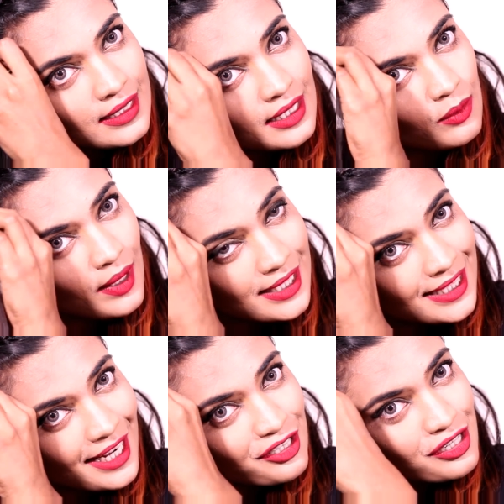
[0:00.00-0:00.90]
Take
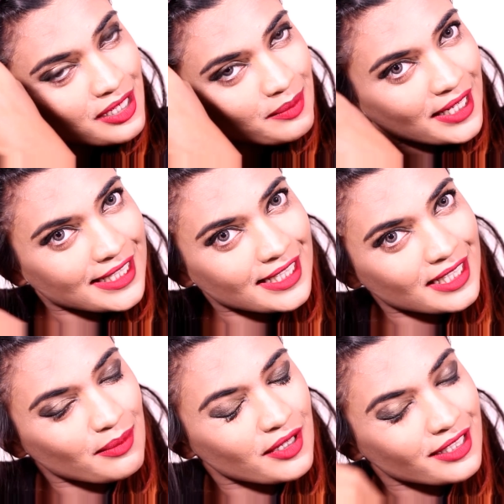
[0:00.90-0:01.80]
1 section and place it
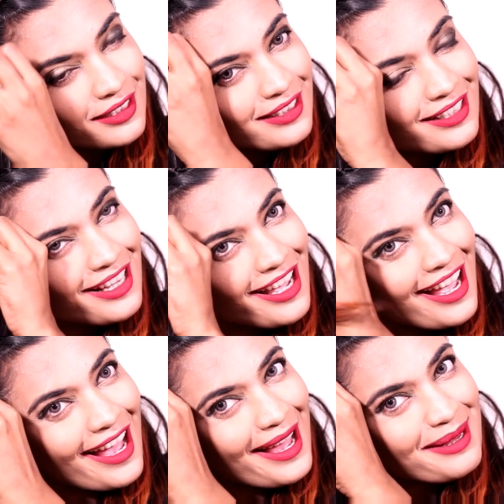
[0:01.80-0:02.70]
in the middle
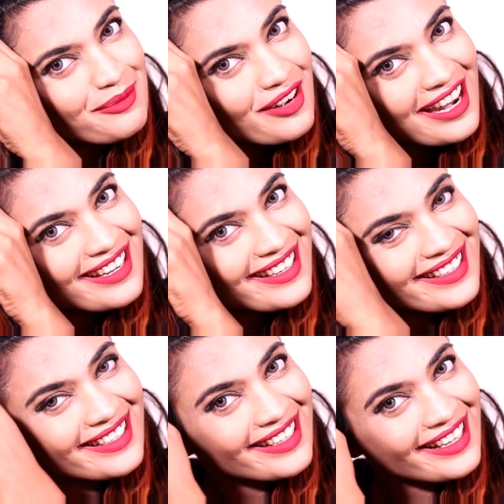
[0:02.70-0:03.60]
and braid
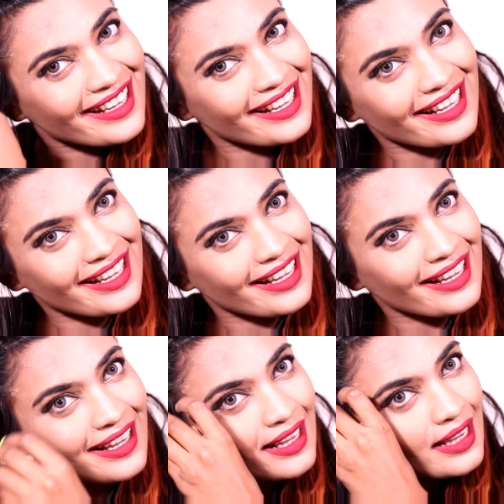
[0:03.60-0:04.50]
it.
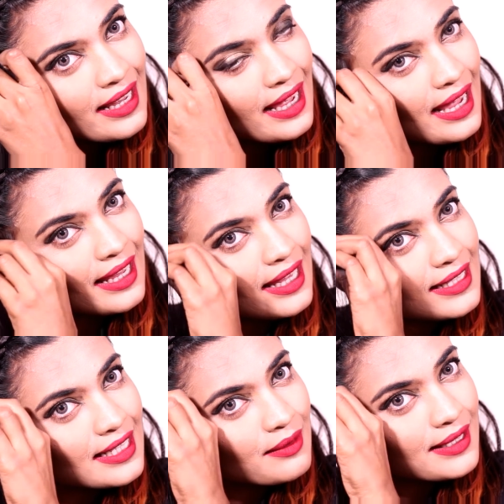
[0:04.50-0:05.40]

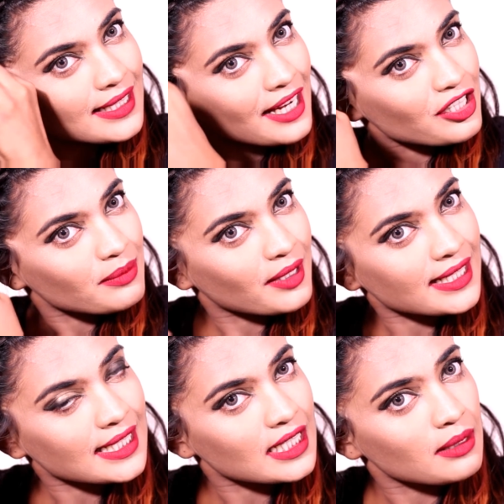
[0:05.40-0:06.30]
Again, take 1 section,
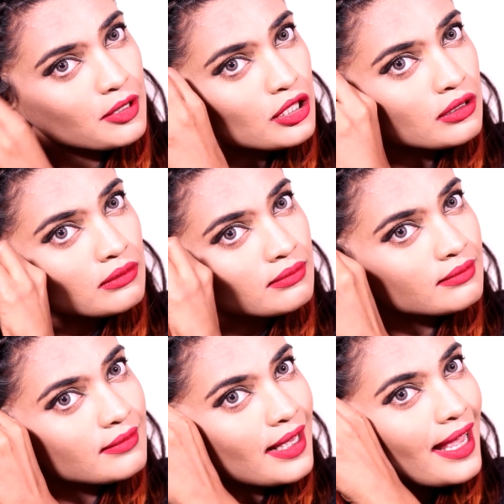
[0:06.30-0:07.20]
place it in the
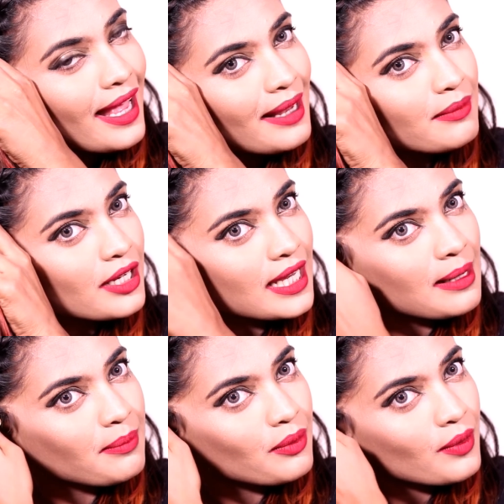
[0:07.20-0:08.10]
middle and
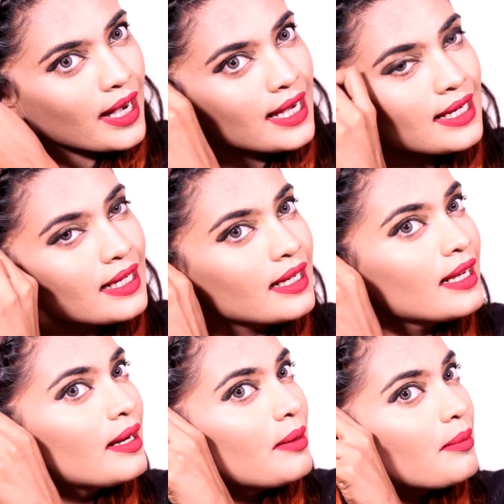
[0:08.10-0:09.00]
keep
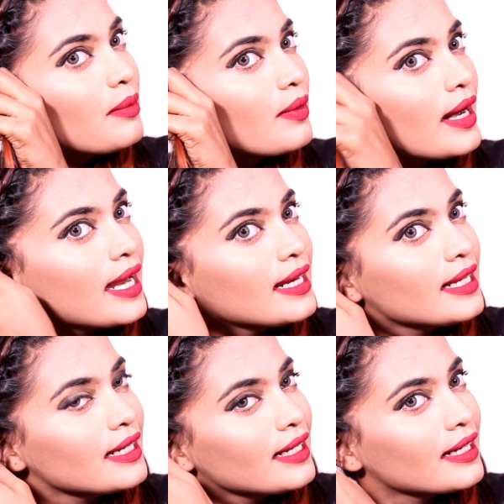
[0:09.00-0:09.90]
braiding,
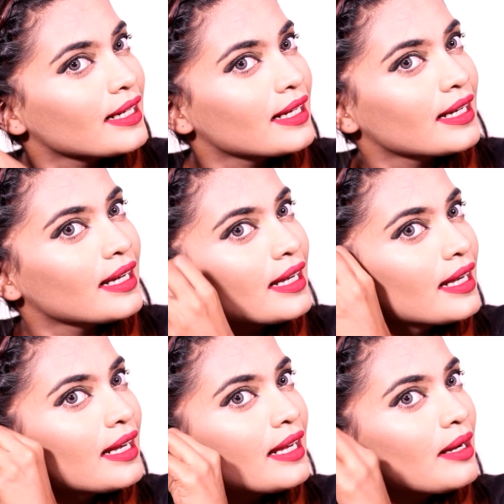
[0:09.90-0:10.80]
braiding,
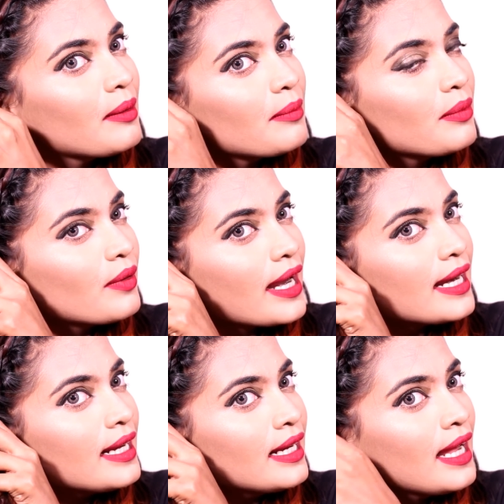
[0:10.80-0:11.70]

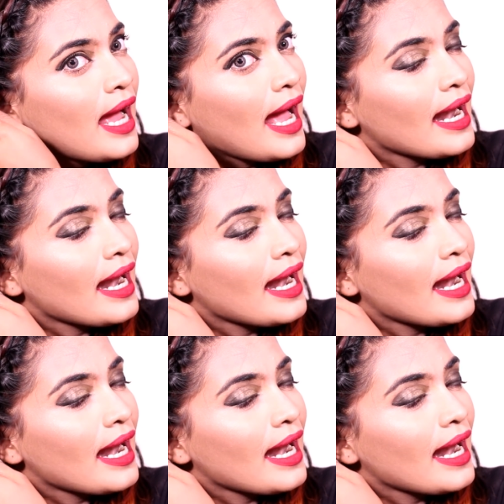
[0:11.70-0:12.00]
braiding.